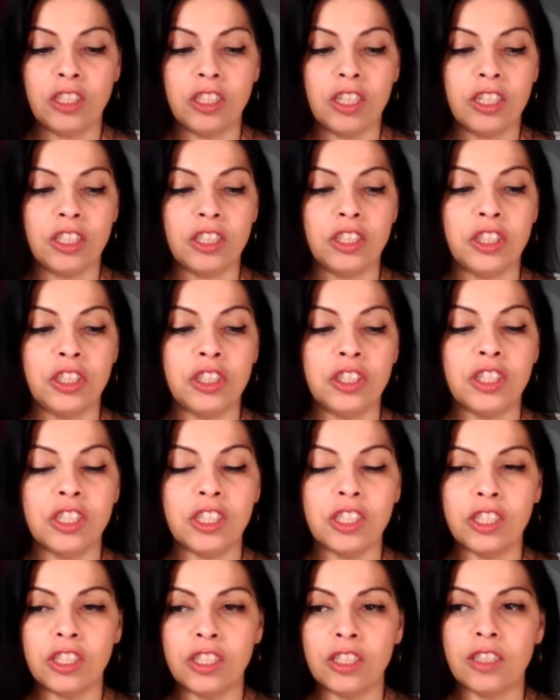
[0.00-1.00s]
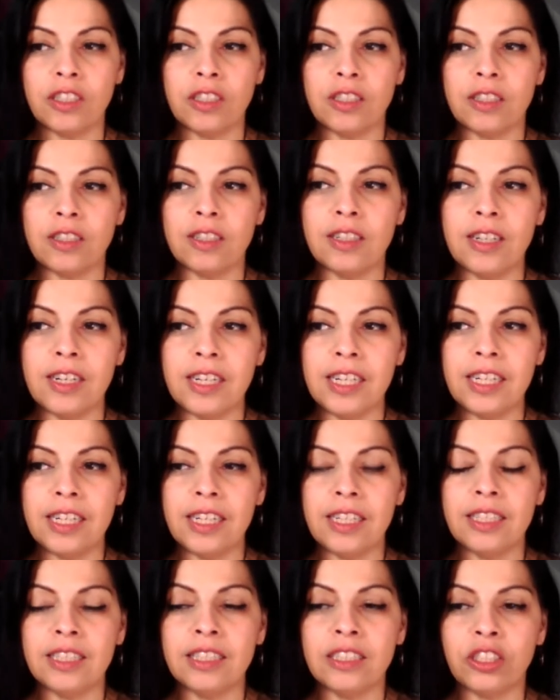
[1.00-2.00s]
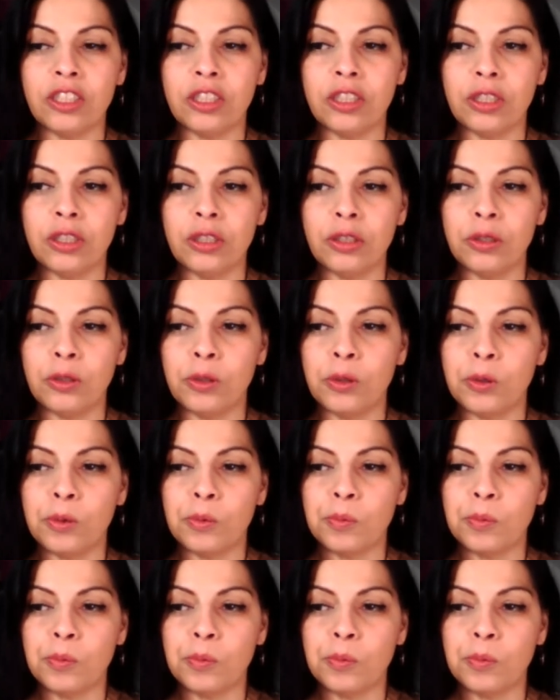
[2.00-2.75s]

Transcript: you're needing to